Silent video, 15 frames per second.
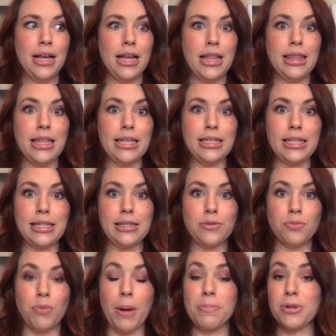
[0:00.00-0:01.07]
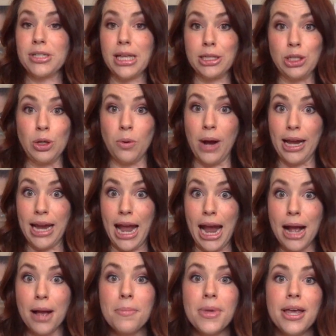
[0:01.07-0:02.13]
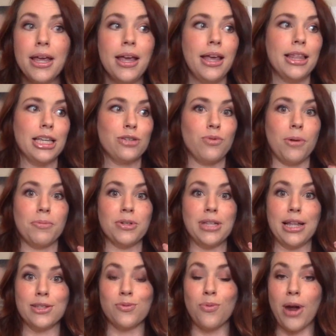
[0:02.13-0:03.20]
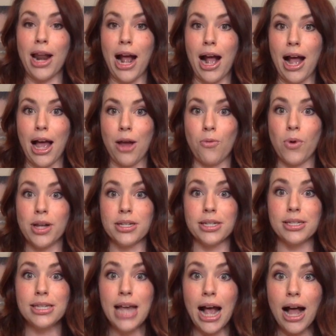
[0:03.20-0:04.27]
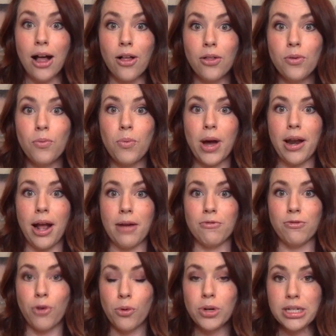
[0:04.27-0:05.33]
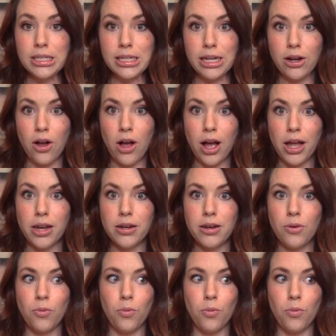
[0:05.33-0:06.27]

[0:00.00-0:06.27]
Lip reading: This represents who I am. This represents what I want to tell, what I'm focusing on,